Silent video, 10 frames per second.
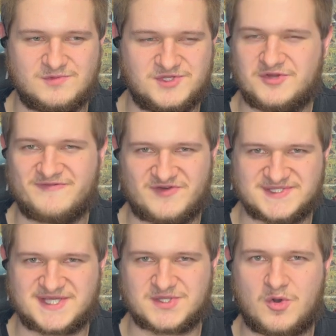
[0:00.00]
universe
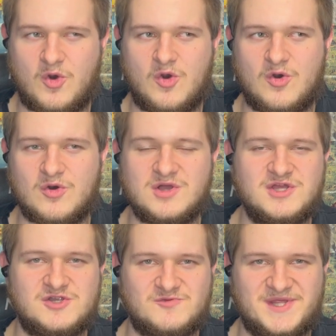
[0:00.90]
as a whole
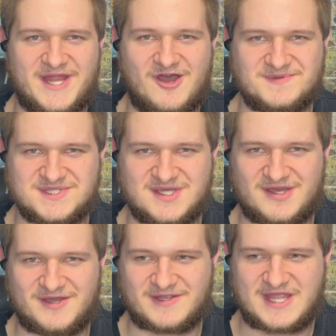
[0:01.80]
really helps
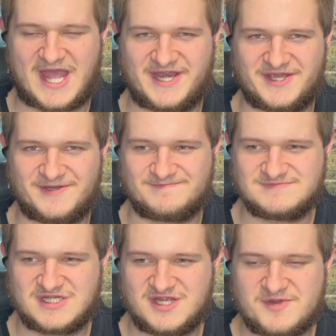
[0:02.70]
to kind of
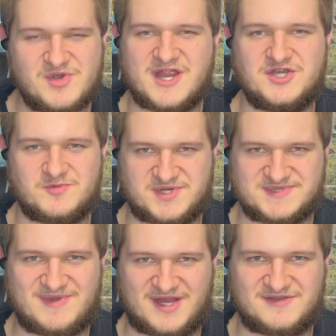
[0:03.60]
bring a new
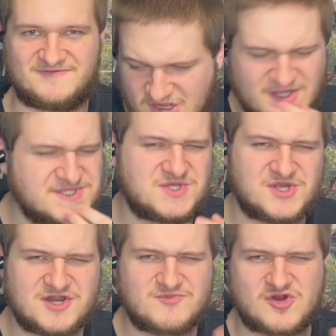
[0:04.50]
perspective. Also,
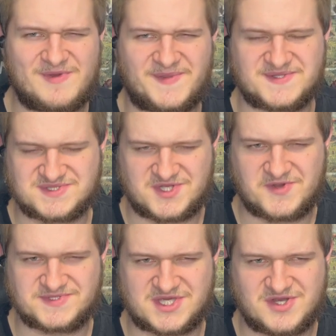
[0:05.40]
learning more about the slow
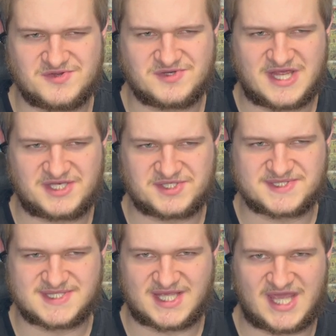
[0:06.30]
zone and
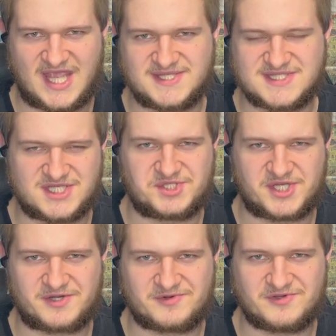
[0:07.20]
just the gates in
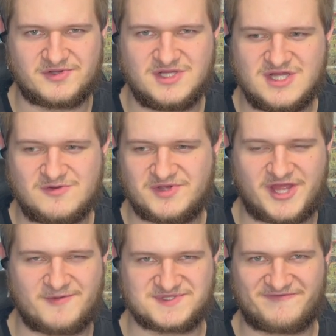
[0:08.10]
general really
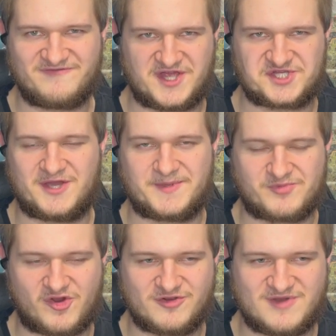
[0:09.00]
helps to flesh out the
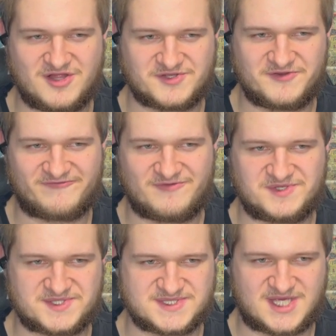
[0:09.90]
proto-molecule from
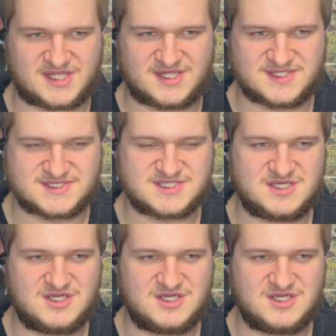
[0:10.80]
just this,